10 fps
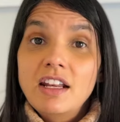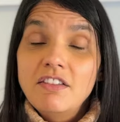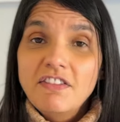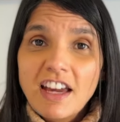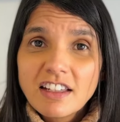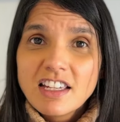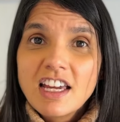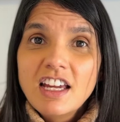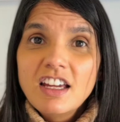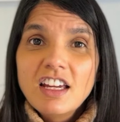And in fact,
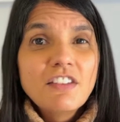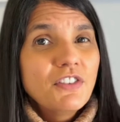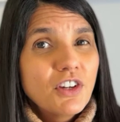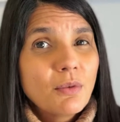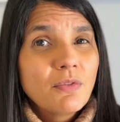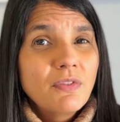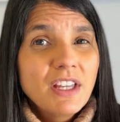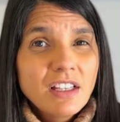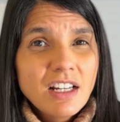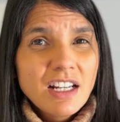if you're
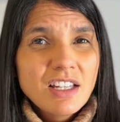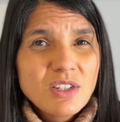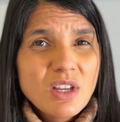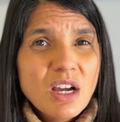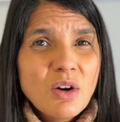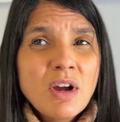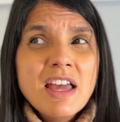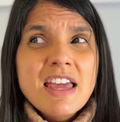feeling as though